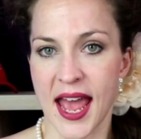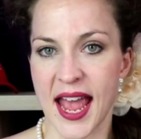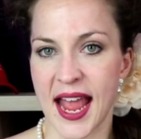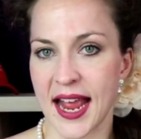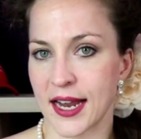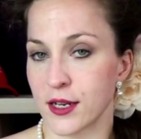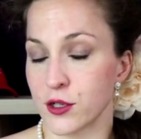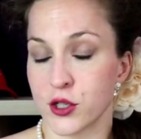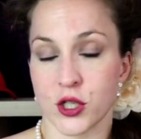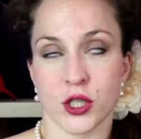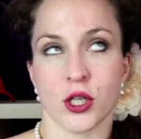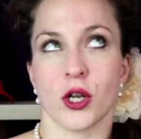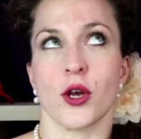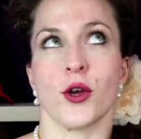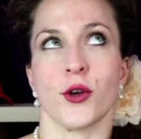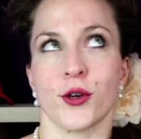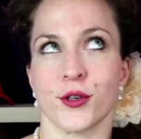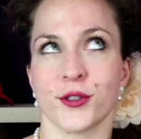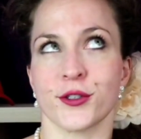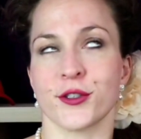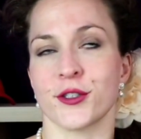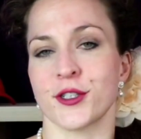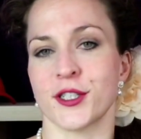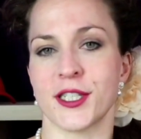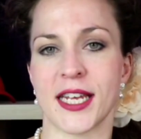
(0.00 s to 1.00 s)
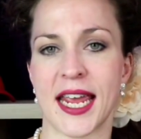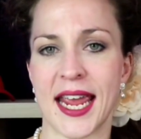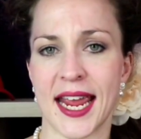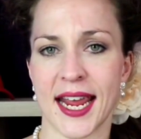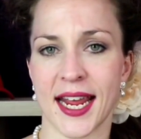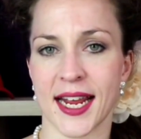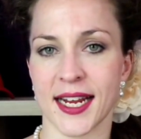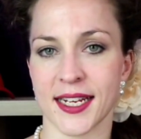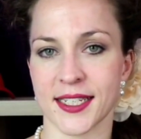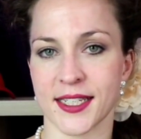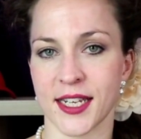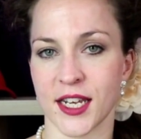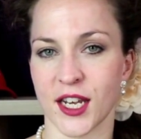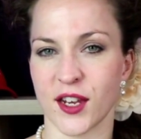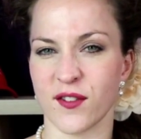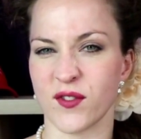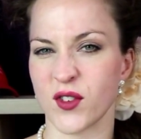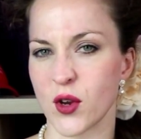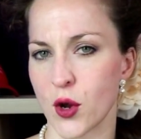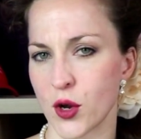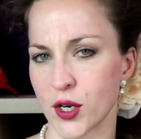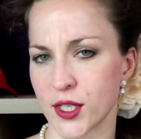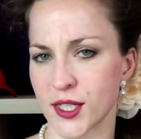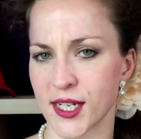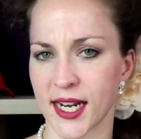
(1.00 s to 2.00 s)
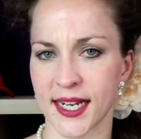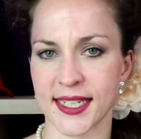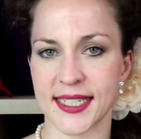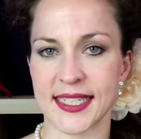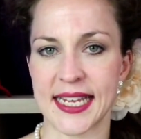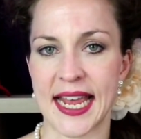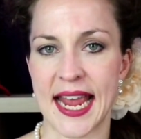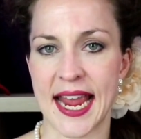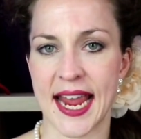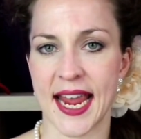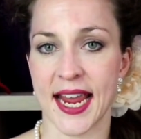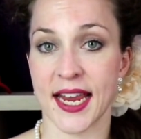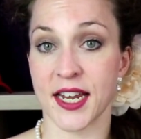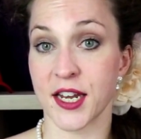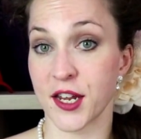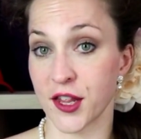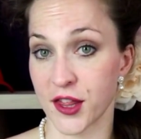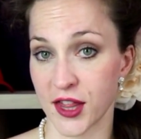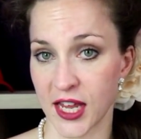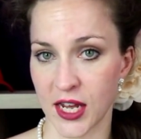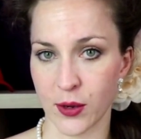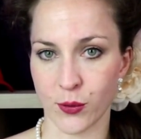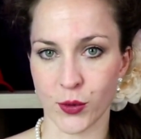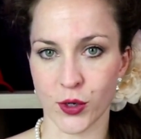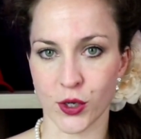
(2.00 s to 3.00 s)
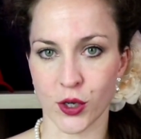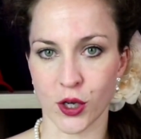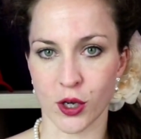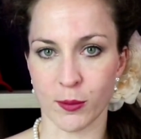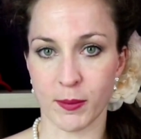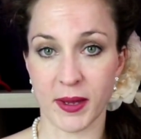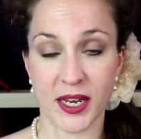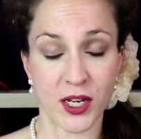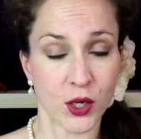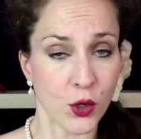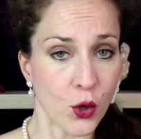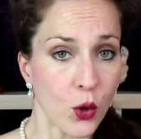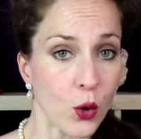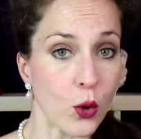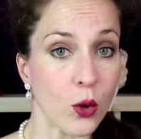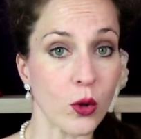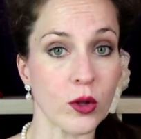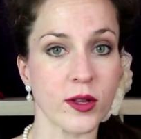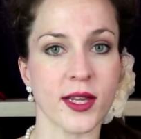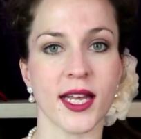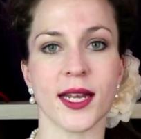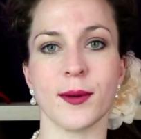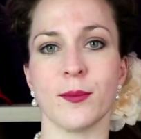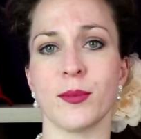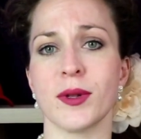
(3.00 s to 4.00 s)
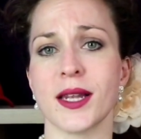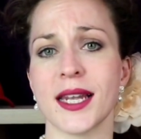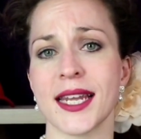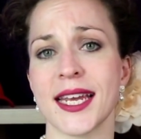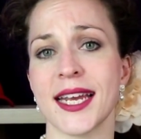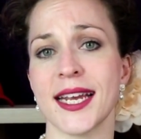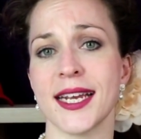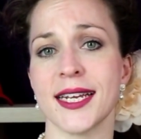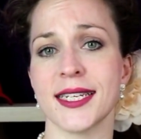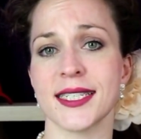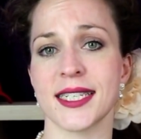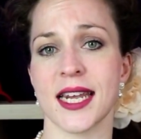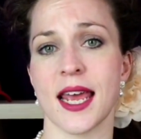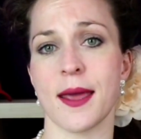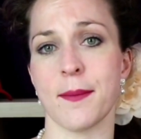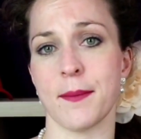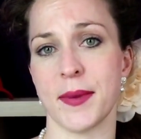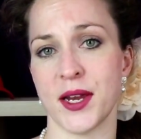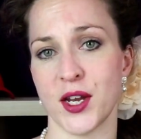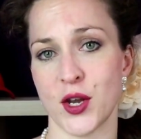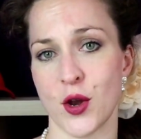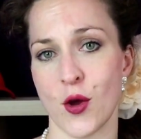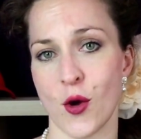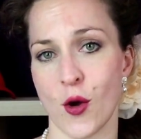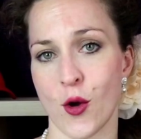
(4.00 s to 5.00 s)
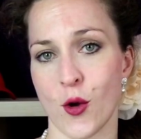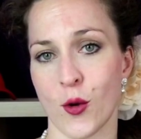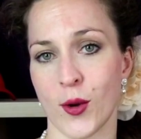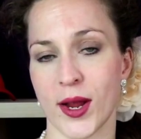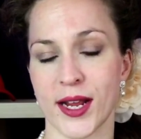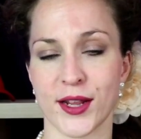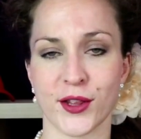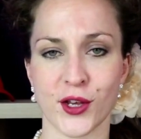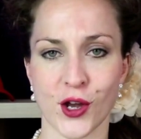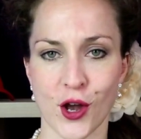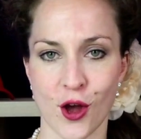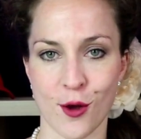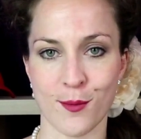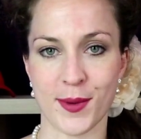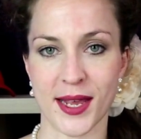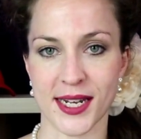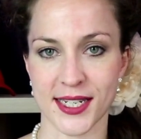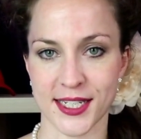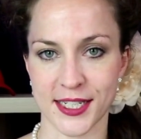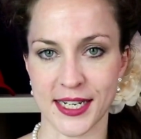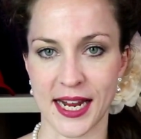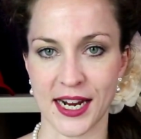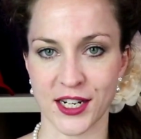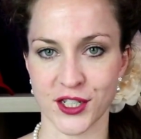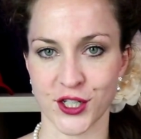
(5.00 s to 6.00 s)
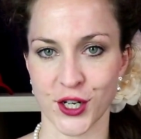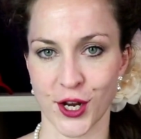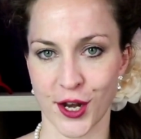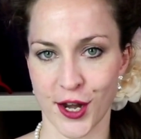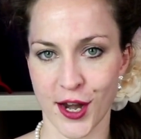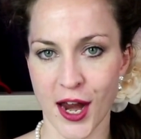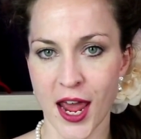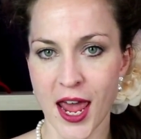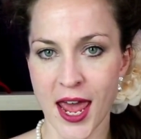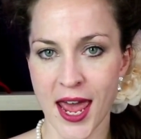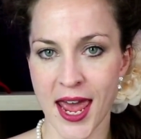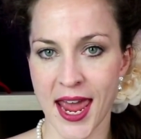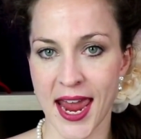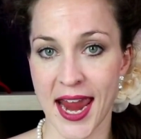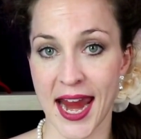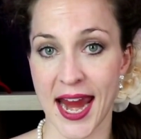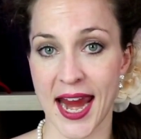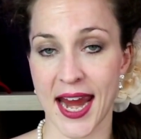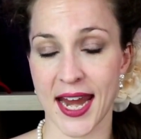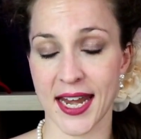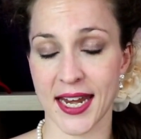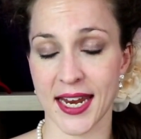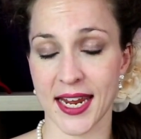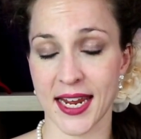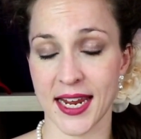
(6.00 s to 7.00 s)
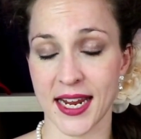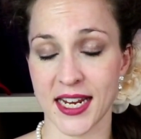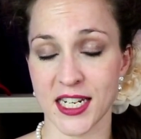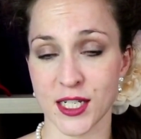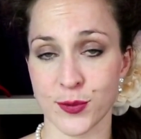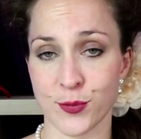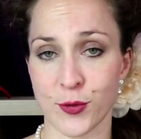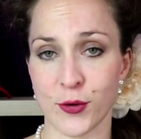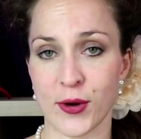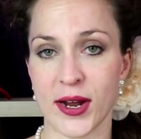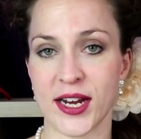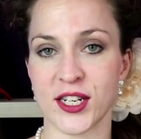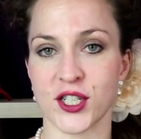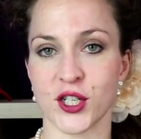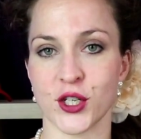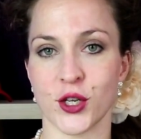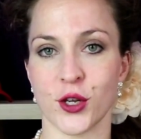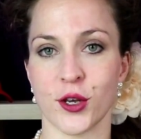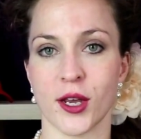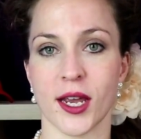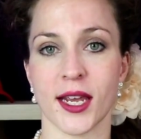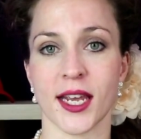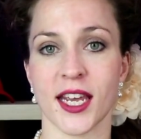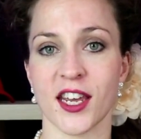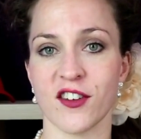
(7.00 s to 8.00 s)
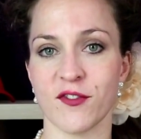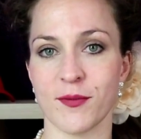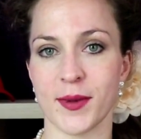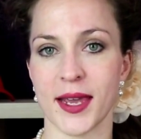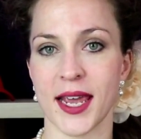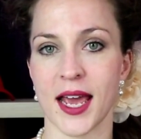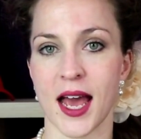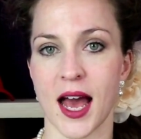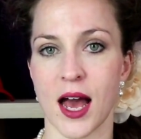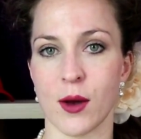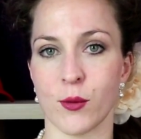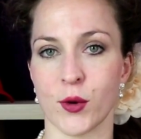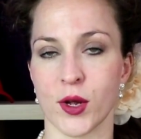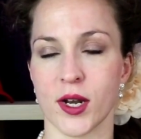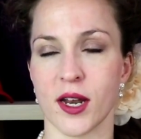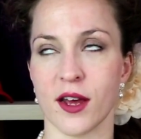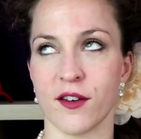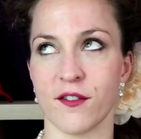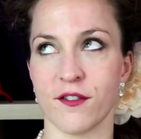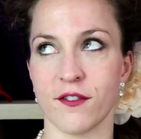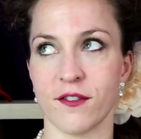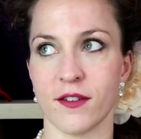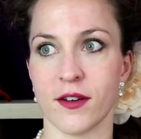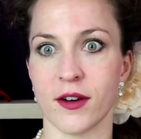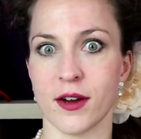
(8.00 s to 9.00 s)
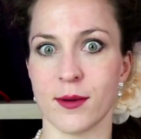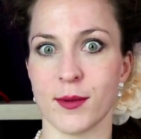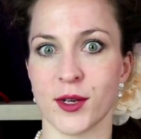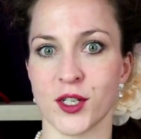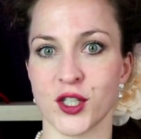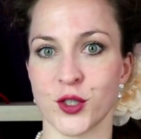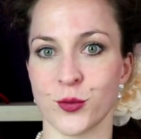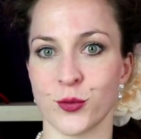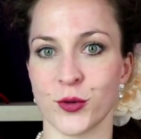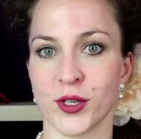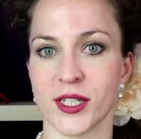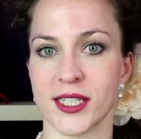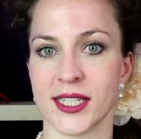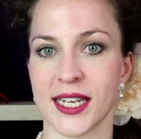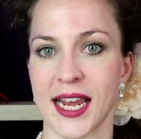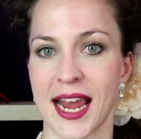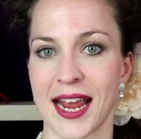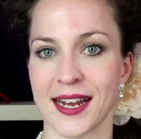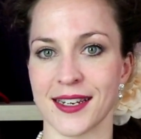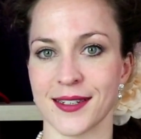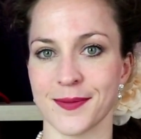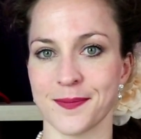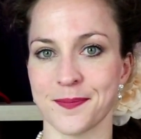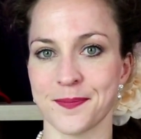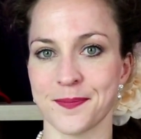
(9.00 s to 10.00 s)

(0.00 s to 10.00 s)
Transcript: and slogans or sayings that you've noticed I say and you think would look a bit cool, then please let me know in the comment section. Any inspiration you can give me, I would very much appreciate.